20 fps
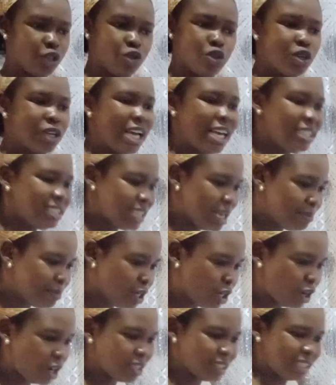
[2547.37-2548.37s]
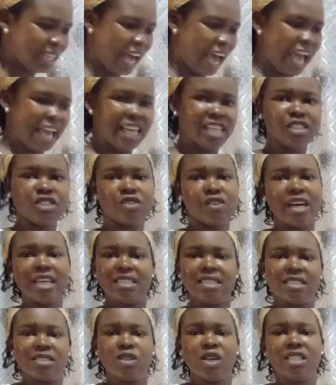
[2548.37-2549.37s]
You can't say because her
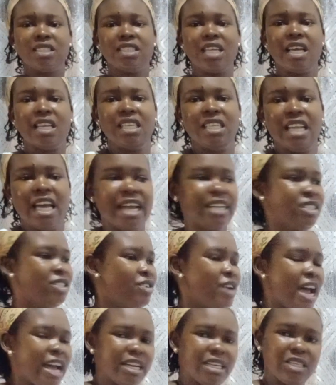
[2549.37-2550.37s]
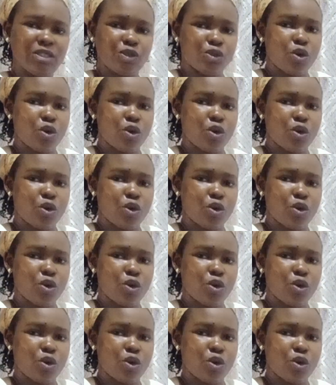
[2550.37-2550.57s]
interest is not staying in Nigeria,